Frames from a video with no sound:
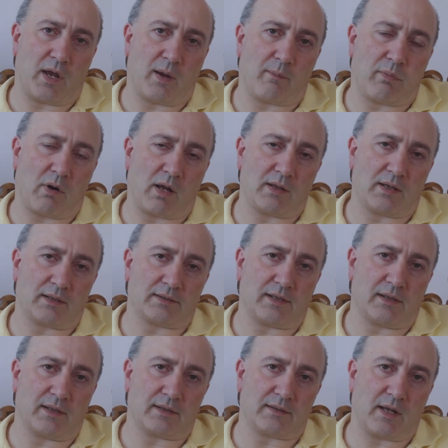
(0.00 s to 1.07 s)
their
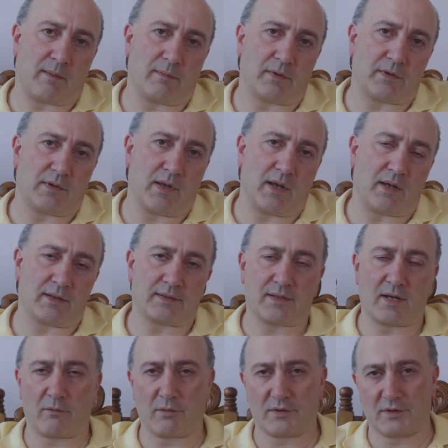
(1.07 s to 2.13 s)
products and establish their
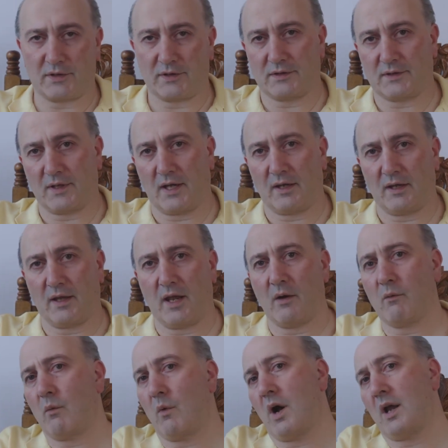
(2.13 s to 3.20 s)
services, and they
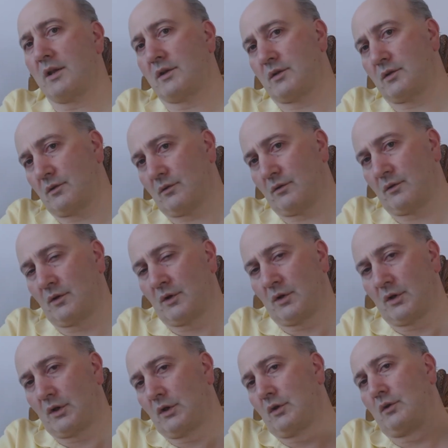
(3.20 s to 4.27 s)
want to
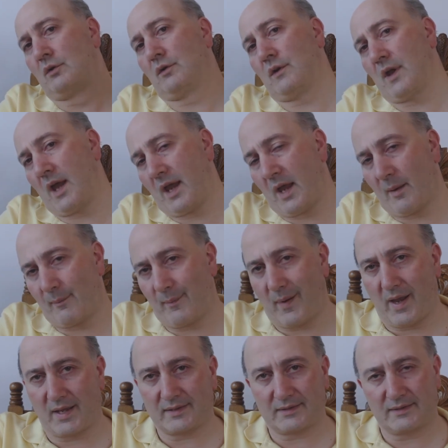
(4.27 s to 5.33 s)
do their
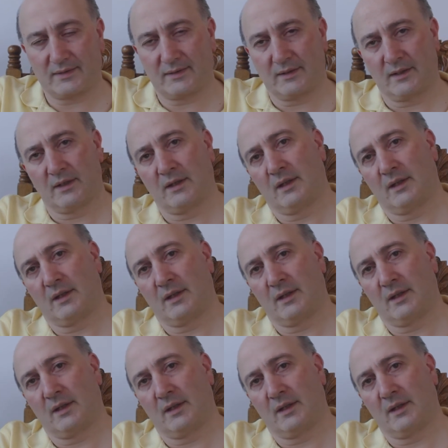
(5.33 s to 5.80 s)
best